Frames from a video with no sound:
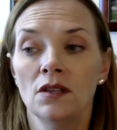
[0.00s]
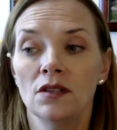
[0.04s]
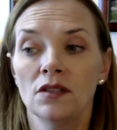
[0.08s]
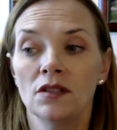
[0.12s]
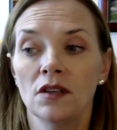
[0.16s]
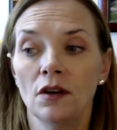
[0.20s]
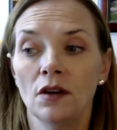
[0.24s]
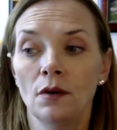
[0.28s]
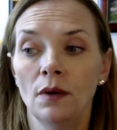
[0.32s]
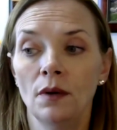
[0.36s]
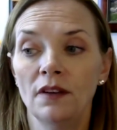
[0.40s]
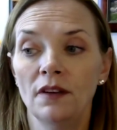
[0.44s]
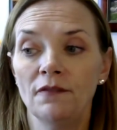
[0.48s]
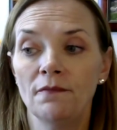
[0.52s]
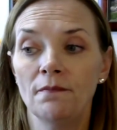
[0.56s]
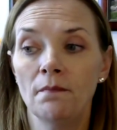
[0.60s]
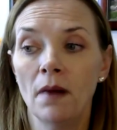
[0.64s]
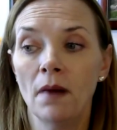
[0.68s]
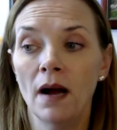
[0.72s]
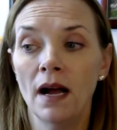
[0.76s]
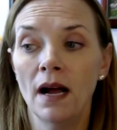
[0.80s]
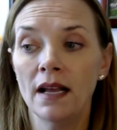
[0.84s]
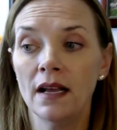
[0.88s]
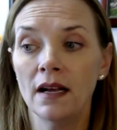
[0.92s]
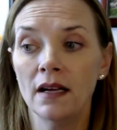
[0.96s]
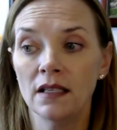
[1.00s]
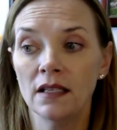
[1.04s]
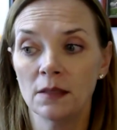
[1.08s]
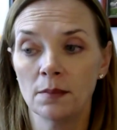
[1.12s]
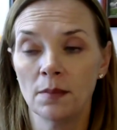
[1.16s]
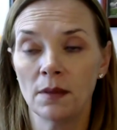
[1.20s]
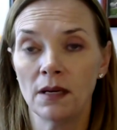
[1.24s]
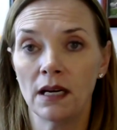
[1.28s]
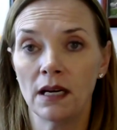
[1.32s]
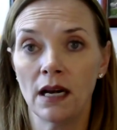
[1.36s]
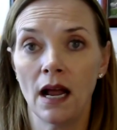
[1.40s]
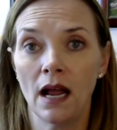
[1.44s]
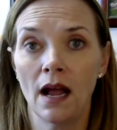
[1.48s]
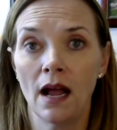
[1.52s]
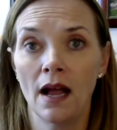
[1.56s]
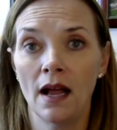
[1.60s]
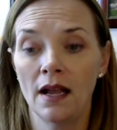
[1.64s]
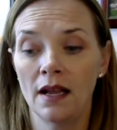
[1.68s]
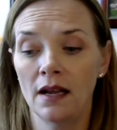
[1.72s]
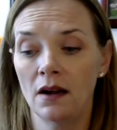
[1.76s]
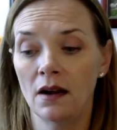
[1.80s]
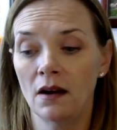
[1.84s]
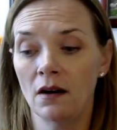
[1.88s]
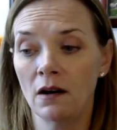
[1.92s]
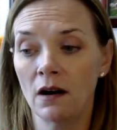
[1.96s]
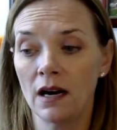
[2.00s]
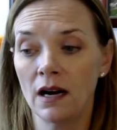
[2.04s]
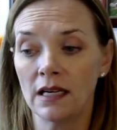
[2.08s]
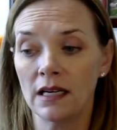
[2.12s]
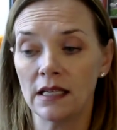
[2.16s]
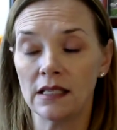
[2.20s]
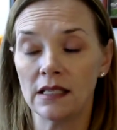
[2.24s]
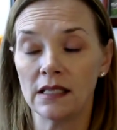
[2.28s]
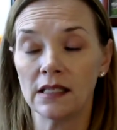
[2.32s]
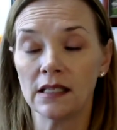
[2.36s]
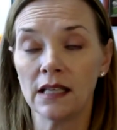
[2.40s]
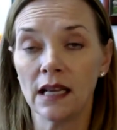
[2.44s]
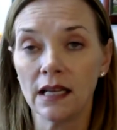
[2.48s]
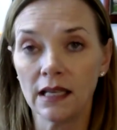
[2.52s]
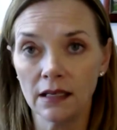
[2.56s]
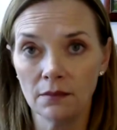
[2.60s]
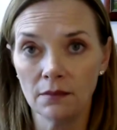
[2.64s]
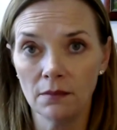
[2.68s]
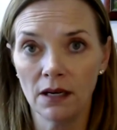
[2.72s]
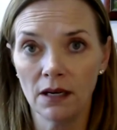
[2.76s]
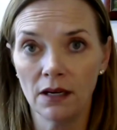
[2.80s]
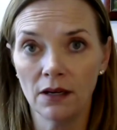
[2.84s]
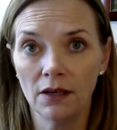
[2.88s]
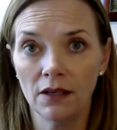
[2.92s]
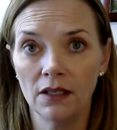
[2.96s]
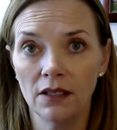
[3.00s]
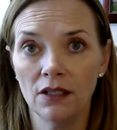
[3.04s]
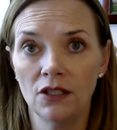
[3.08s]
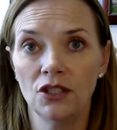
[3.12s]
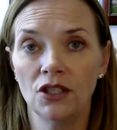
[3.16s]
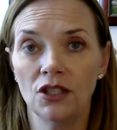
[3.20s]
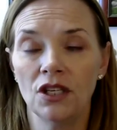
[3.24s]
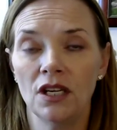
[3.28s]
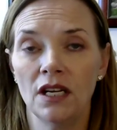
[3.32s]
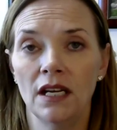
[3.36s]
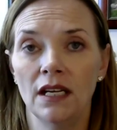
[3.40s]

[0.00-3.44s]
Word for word: So if my husband and I are on a second marriage,